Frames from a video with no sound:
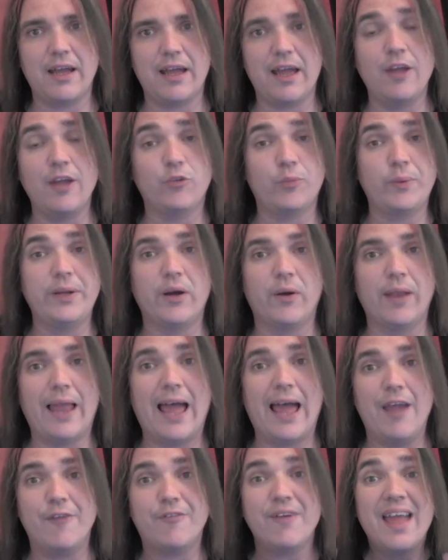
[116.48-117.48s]
as we go
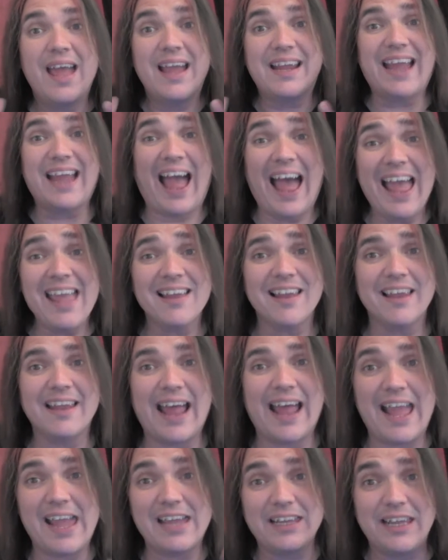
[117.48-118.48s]
live. Kyle and
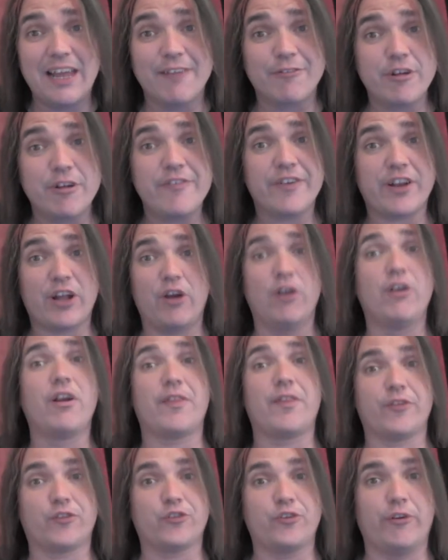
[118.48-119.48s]
I had never even heard
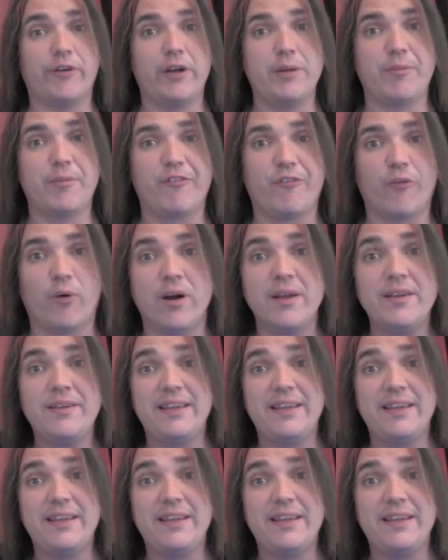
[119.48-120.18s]
of the story before.